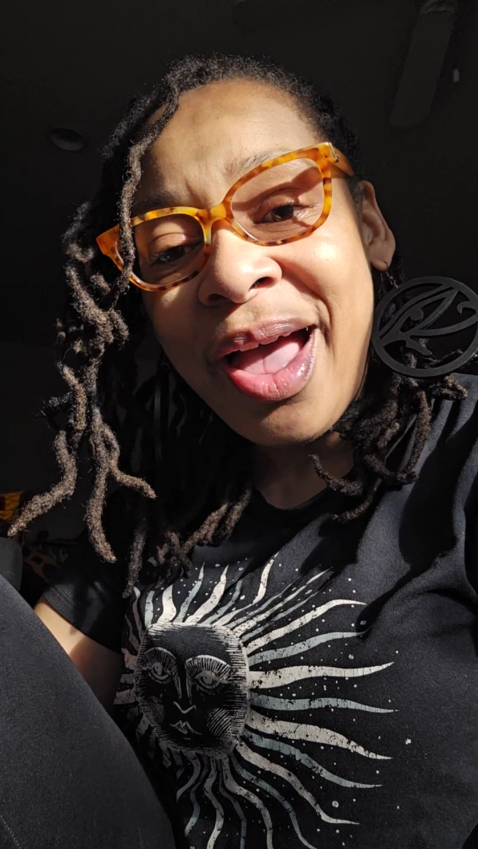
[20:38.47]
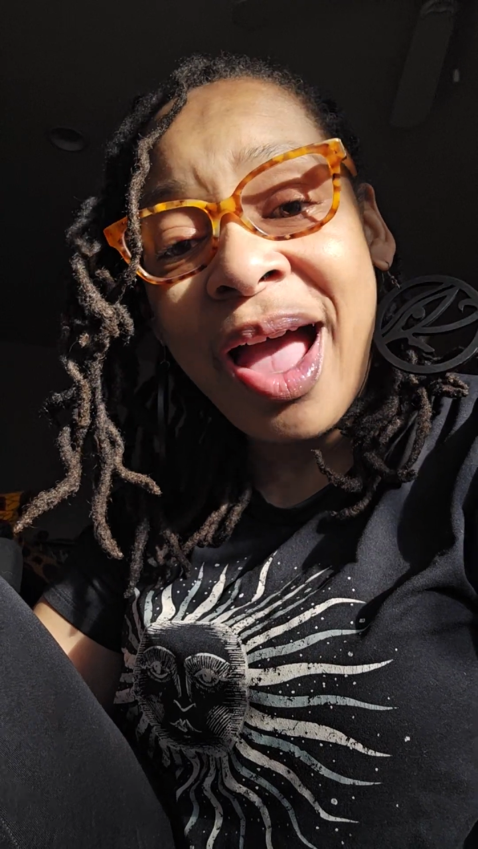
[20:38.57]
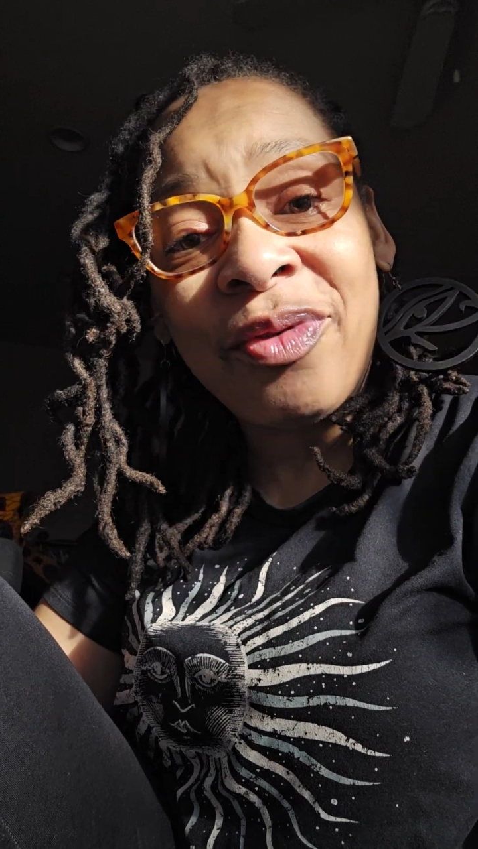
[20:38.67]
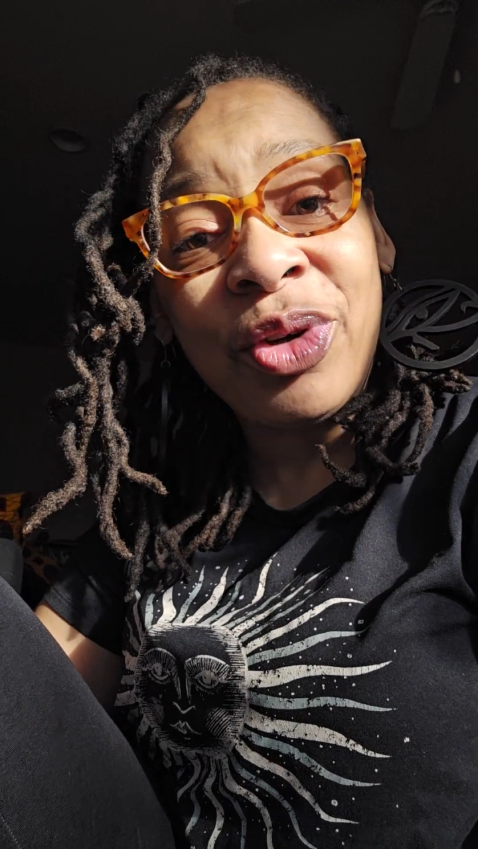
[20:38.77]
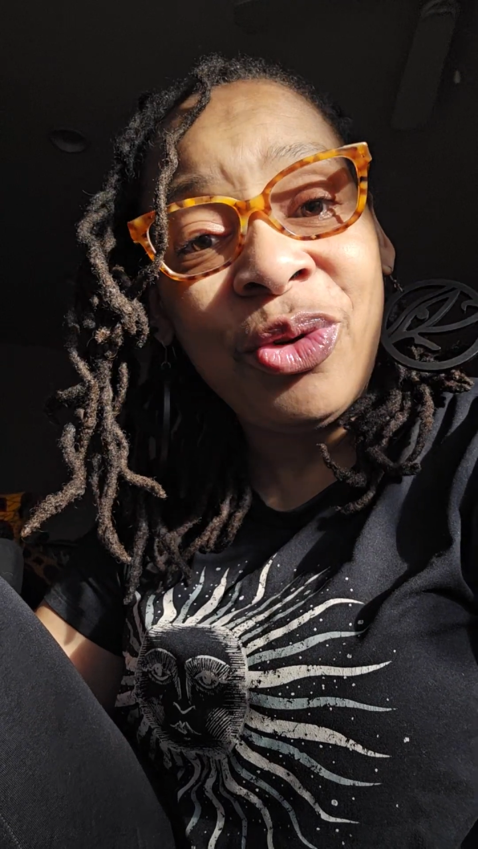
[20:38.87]
I
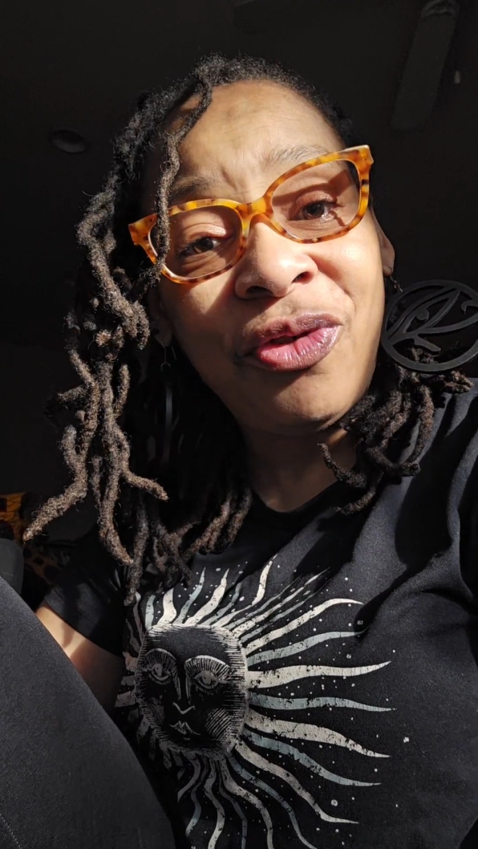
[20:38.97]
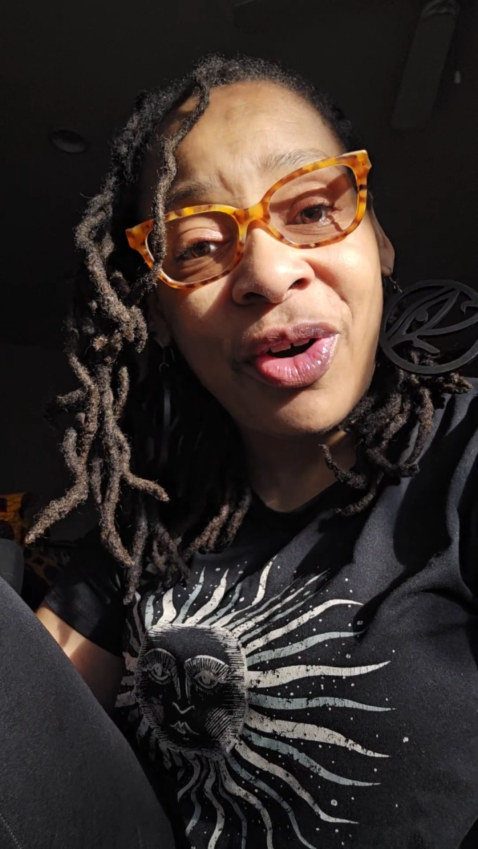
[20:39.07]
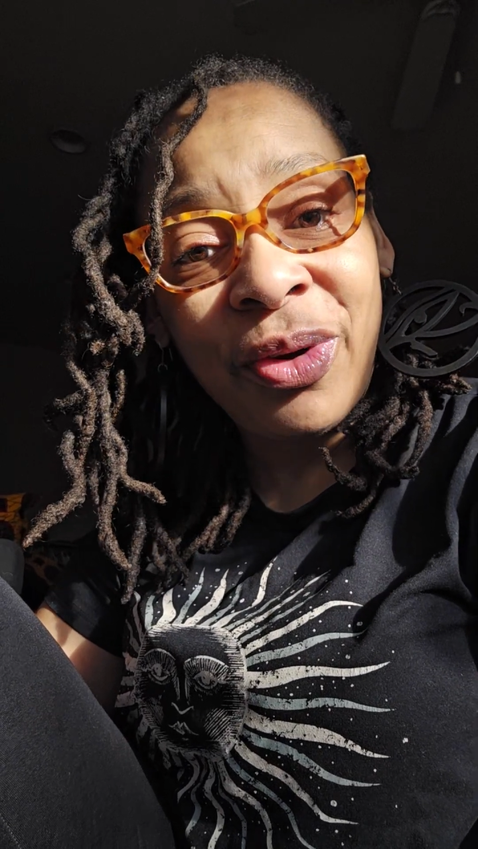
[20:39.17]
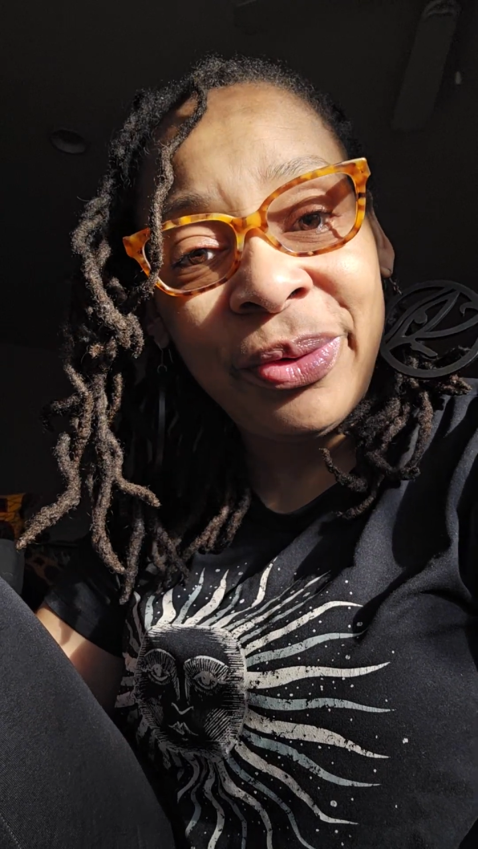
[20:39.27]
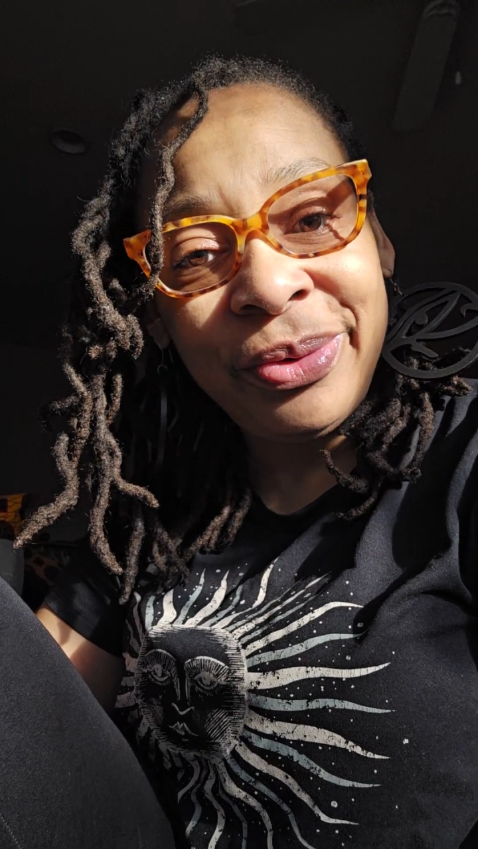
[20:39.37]
have a new
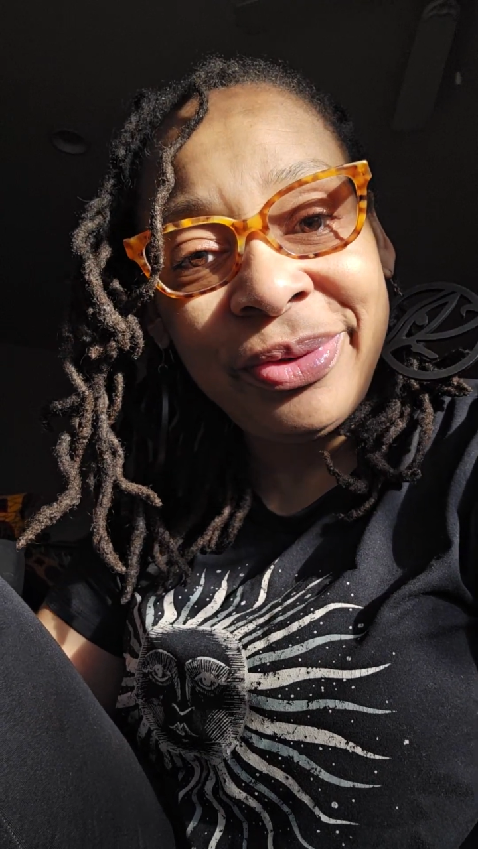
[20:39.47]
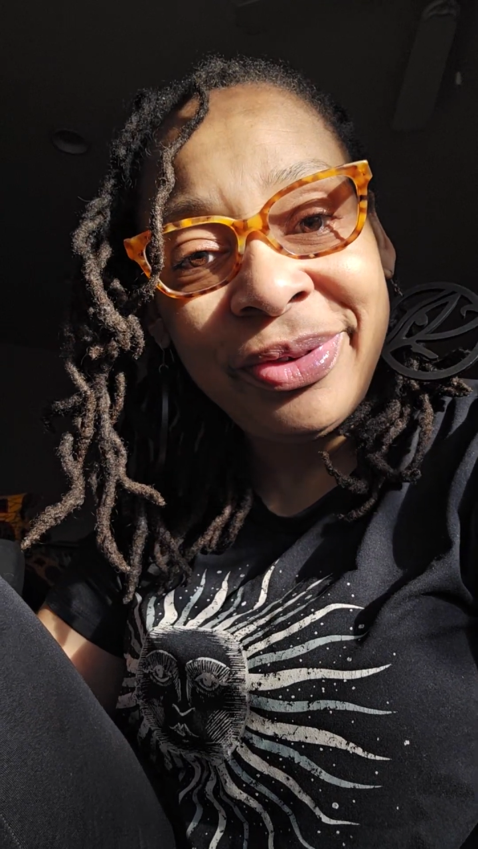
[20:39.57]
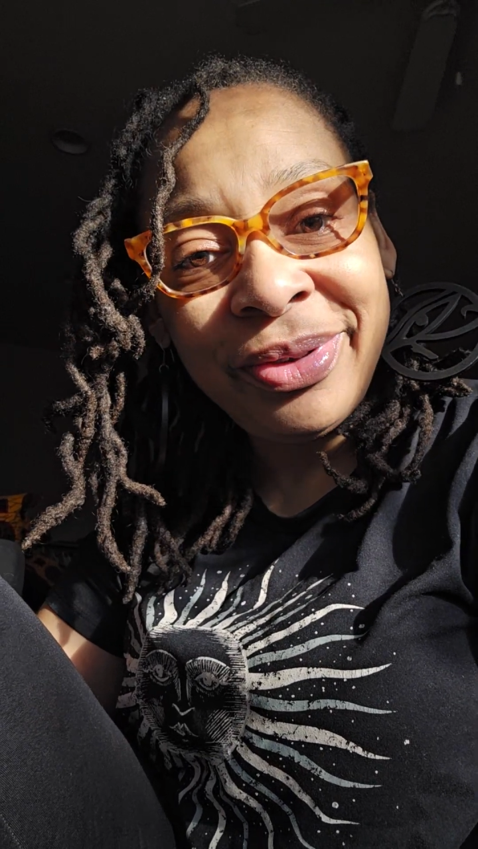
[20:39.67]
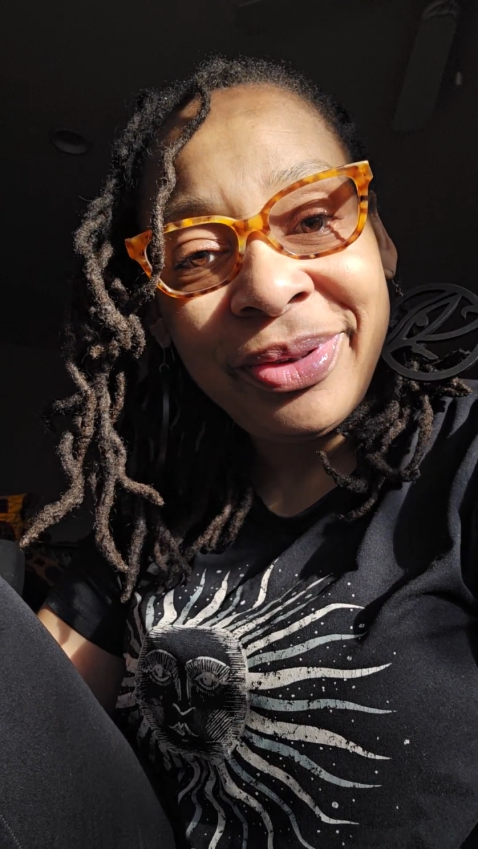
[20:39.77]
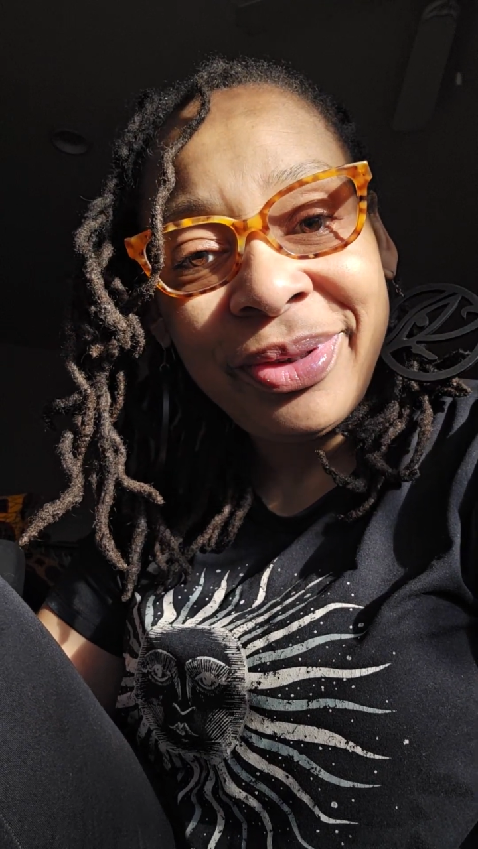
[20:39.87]
phone,
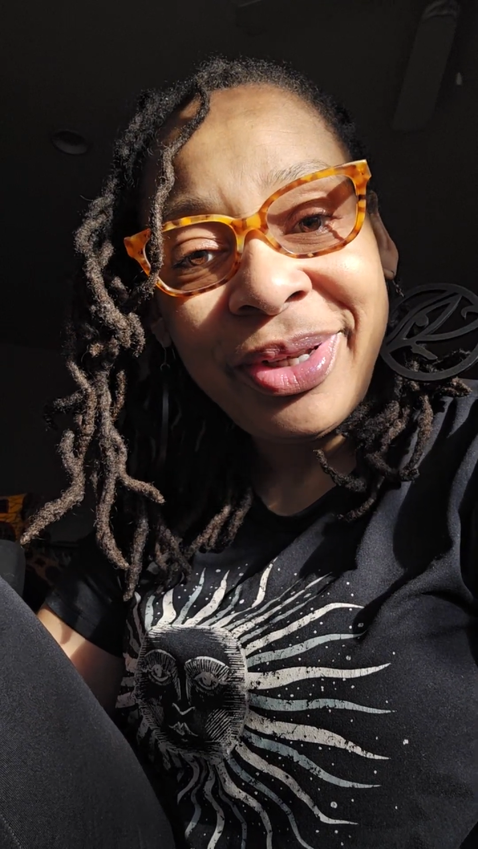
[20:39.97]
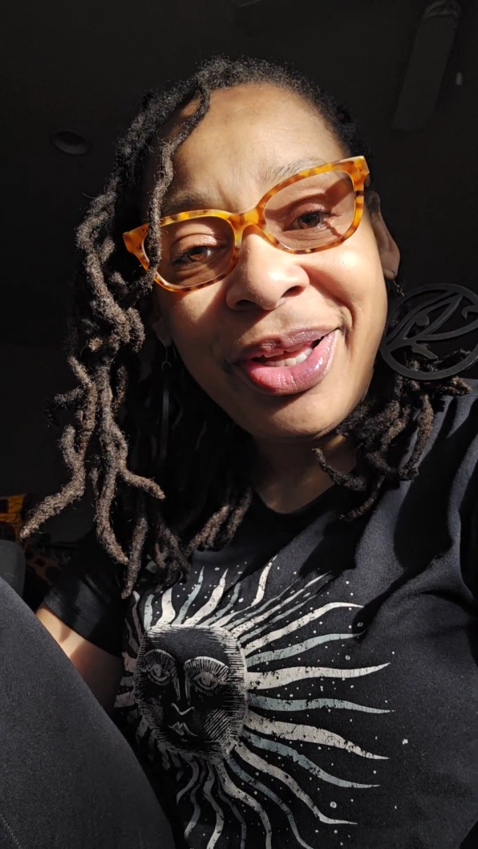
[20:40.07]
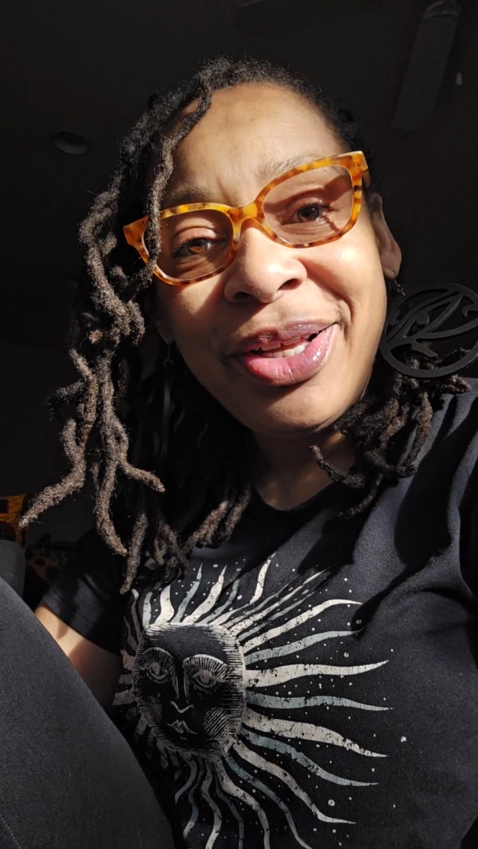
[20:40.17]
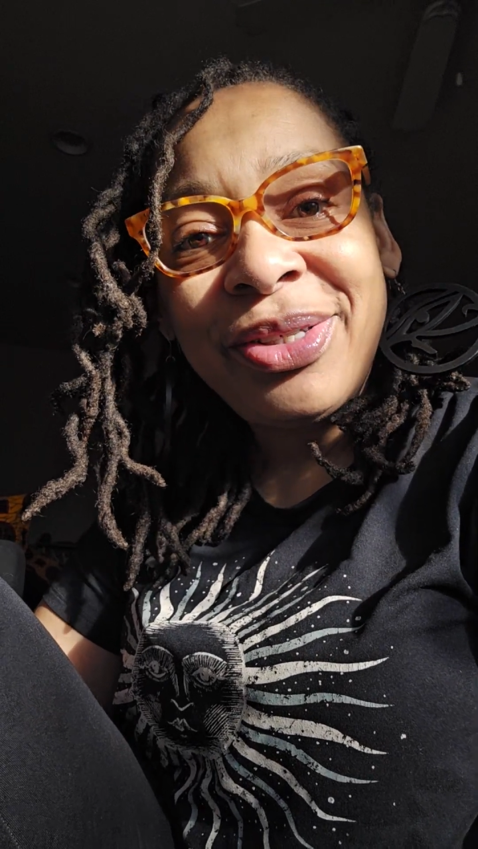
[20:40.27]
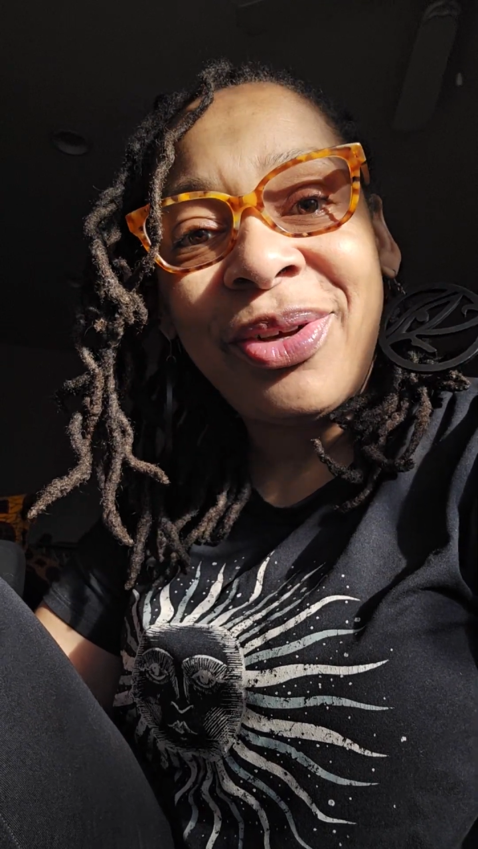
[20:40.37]

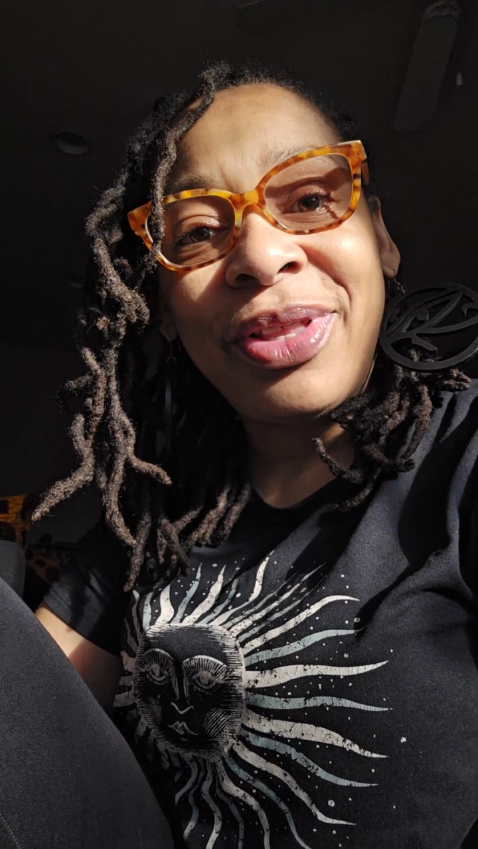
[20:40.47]
so